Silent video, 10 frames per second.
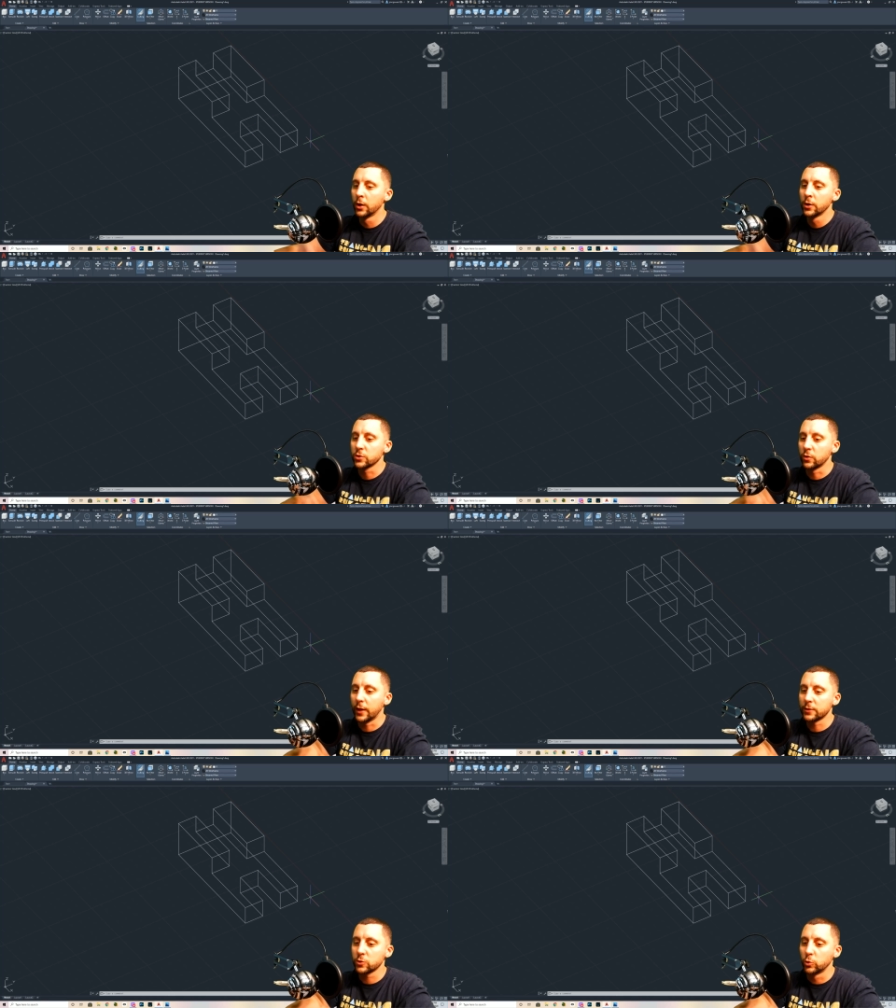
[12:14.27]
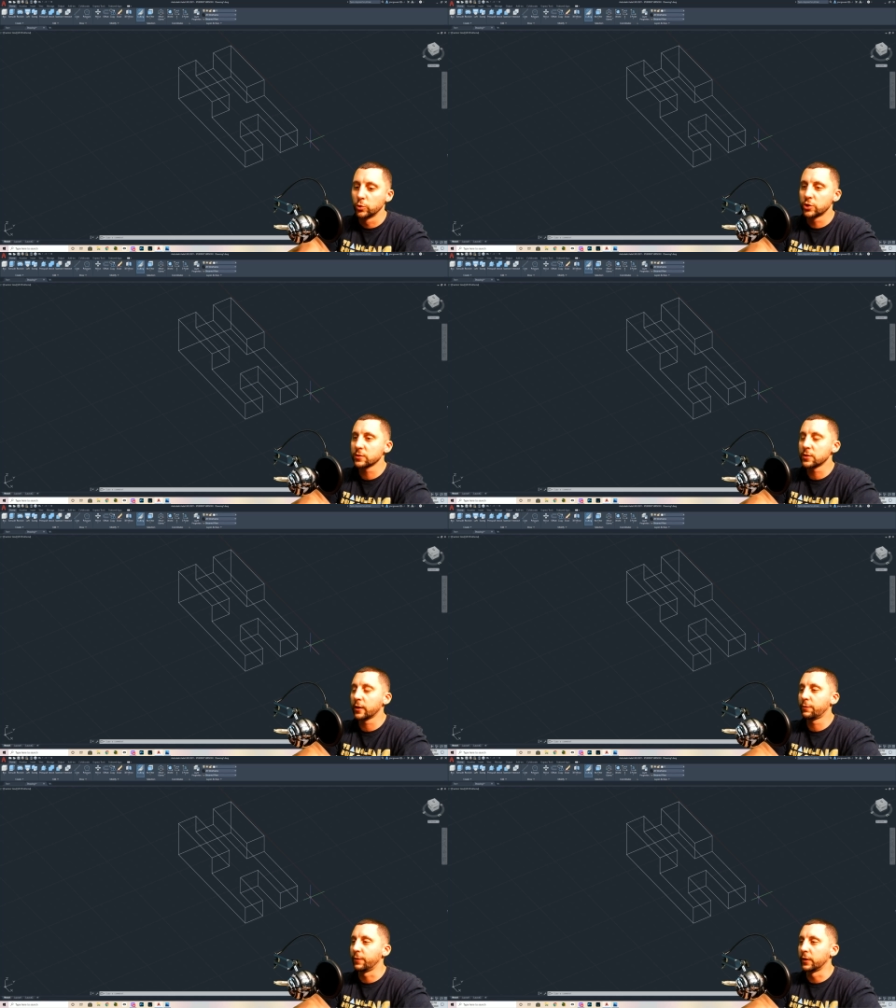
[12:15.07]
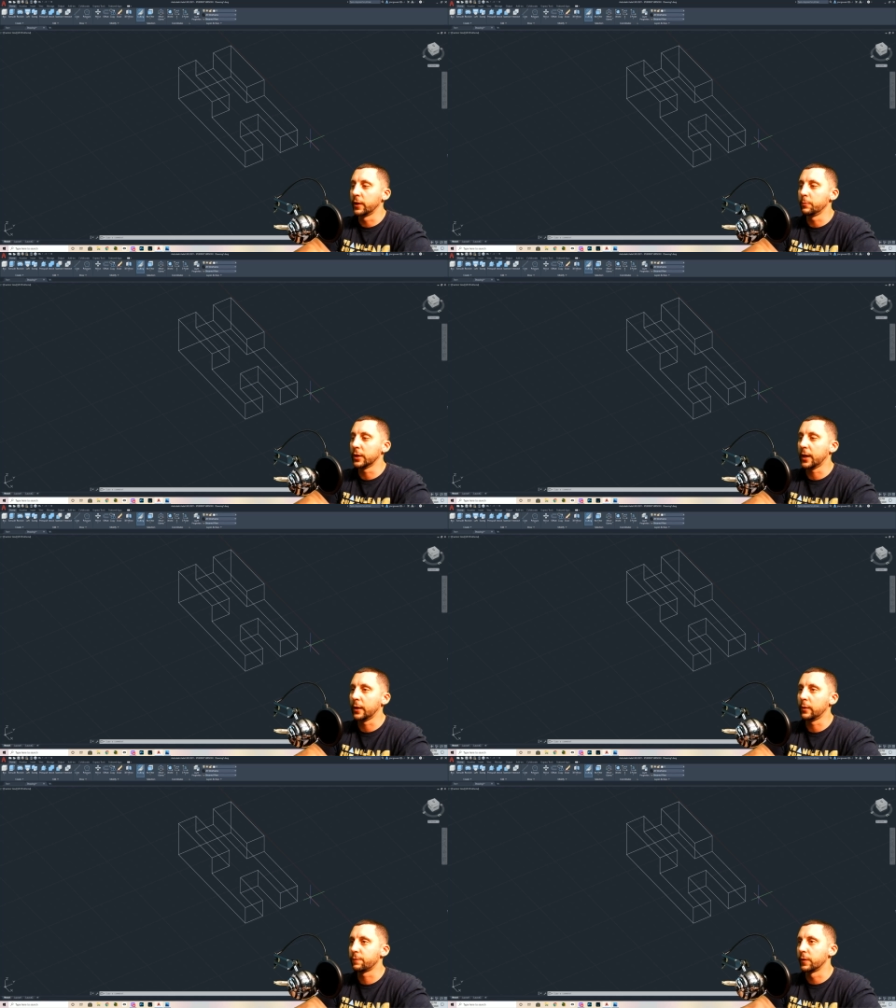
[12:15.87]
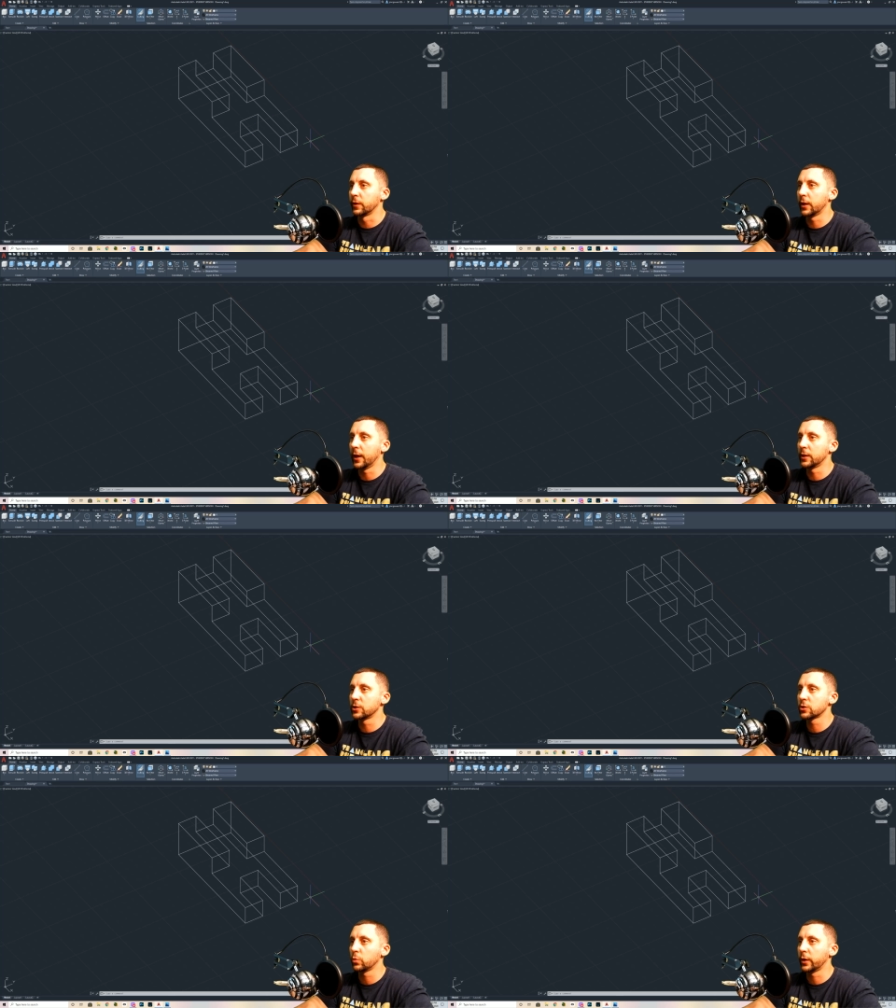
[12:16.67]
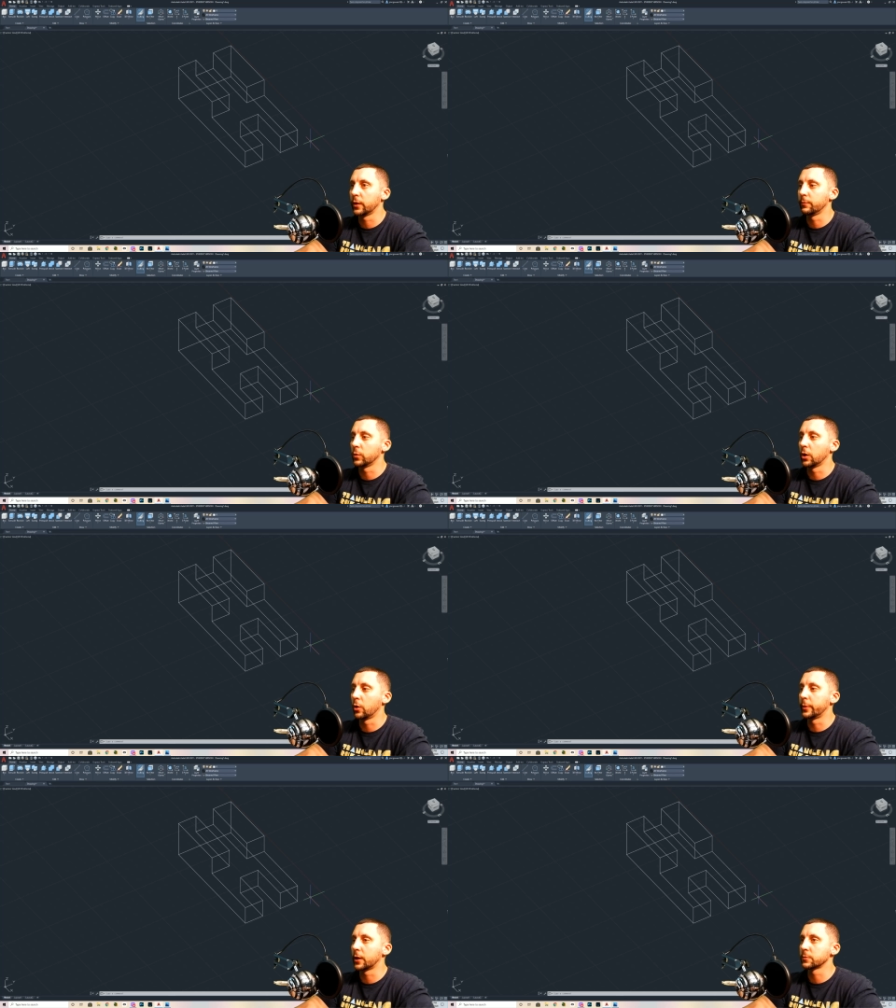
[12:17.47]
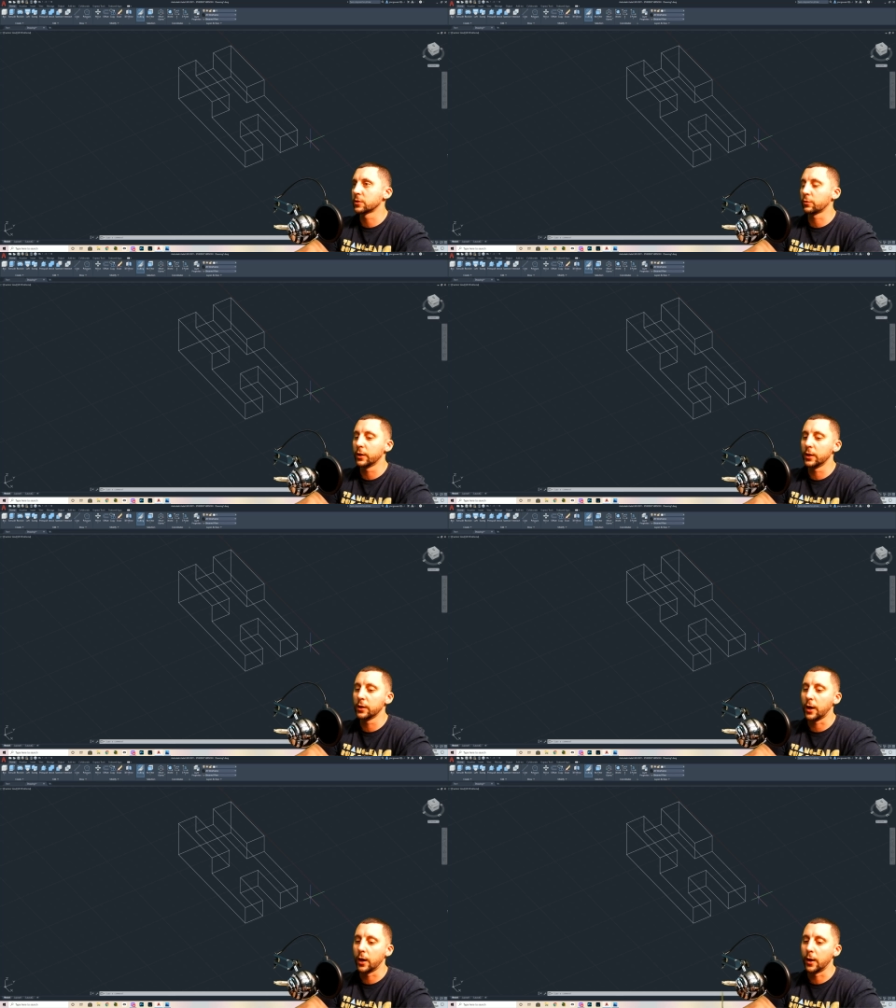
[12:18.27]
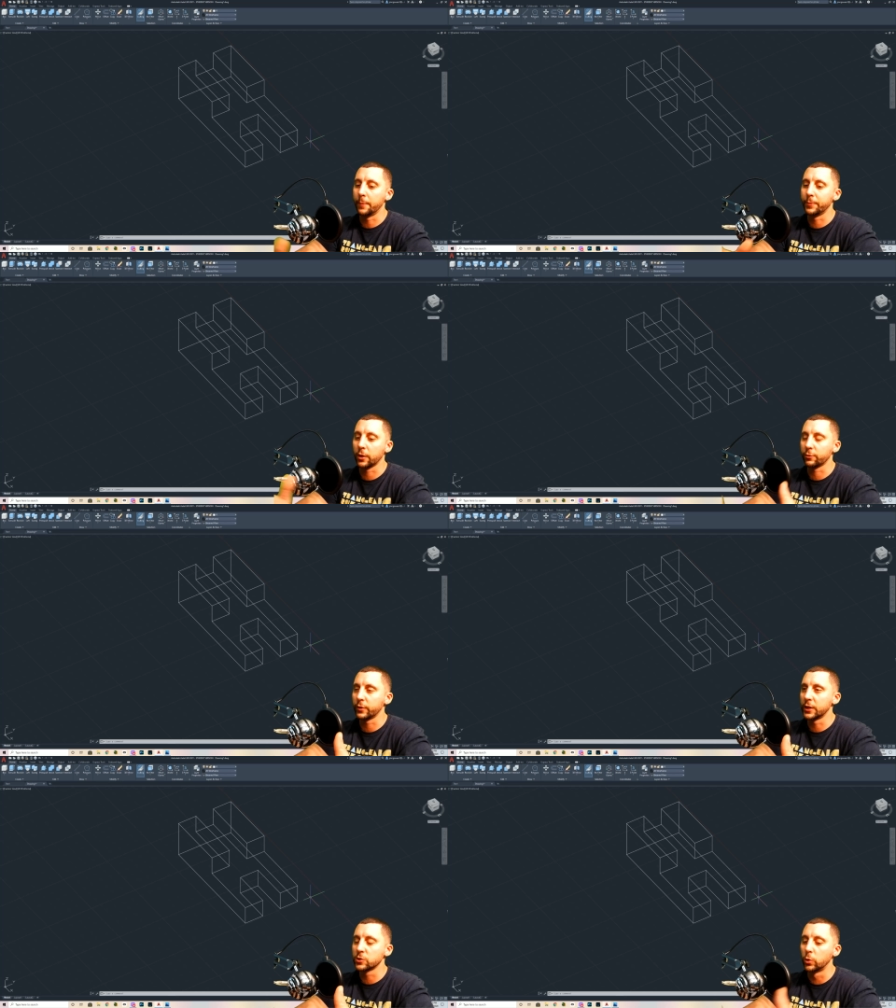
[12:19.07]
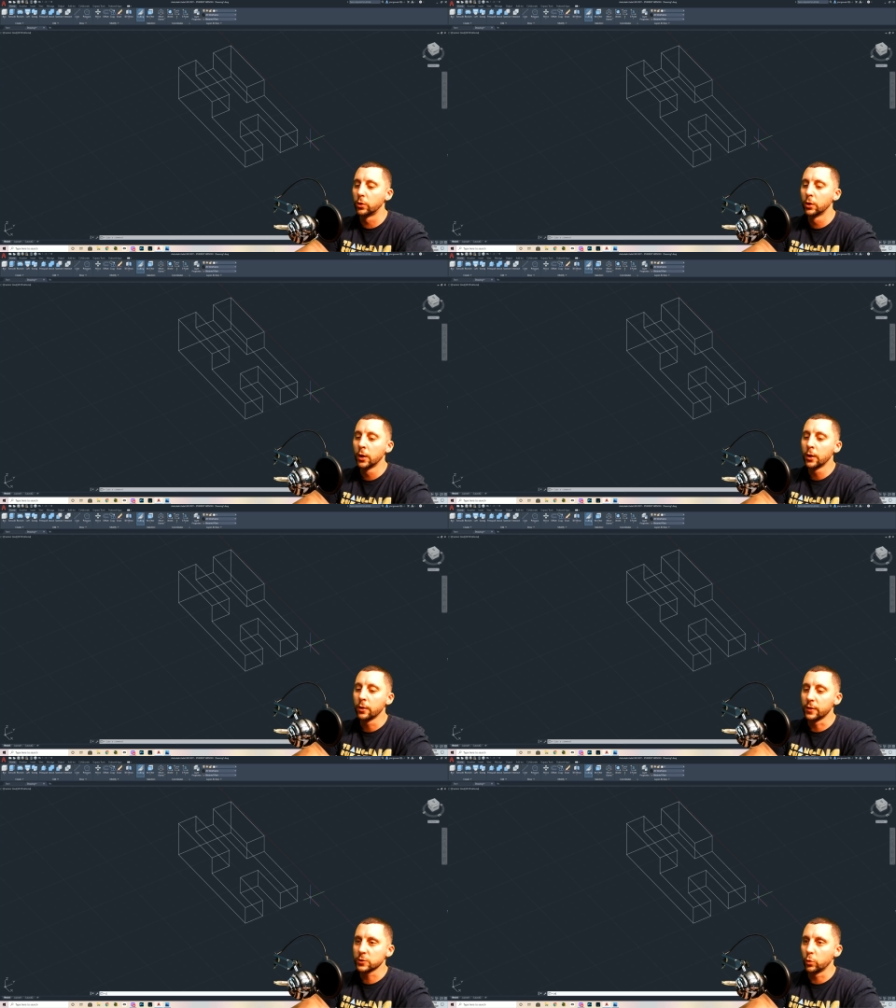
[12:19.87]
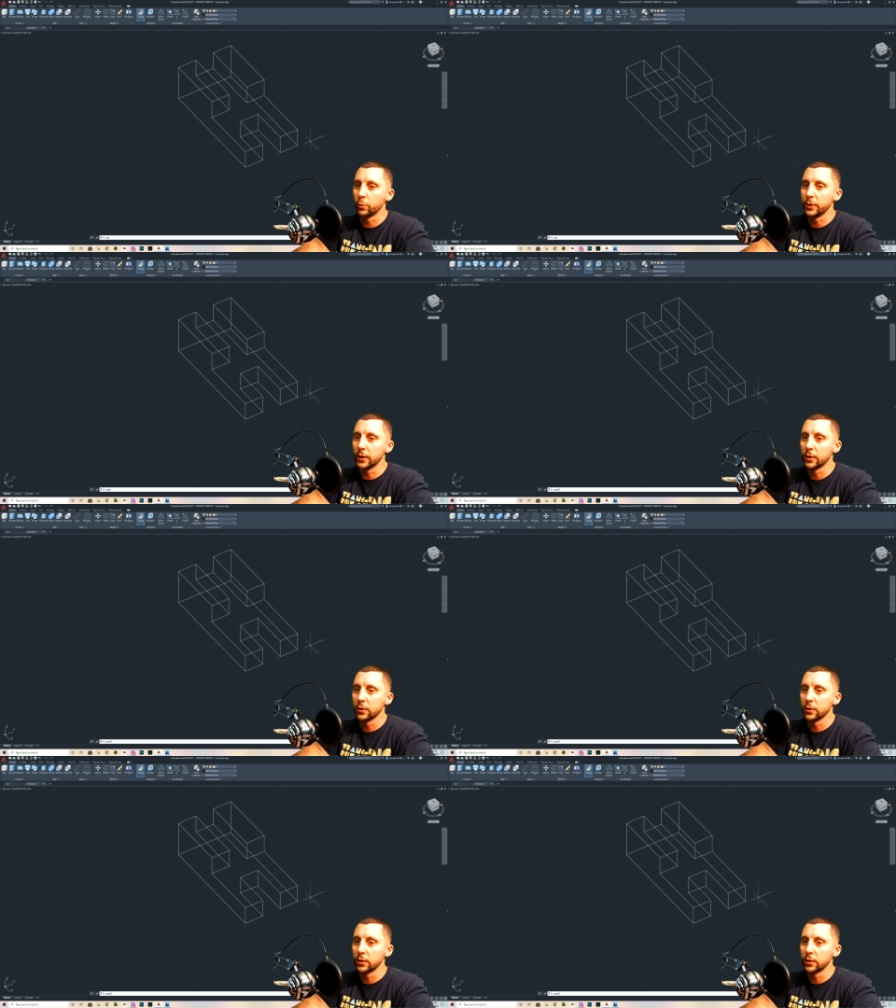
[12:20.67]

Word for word: so that tool just like fillet became fillet edge when it you know becomes a 3d um, a 3d tool this will be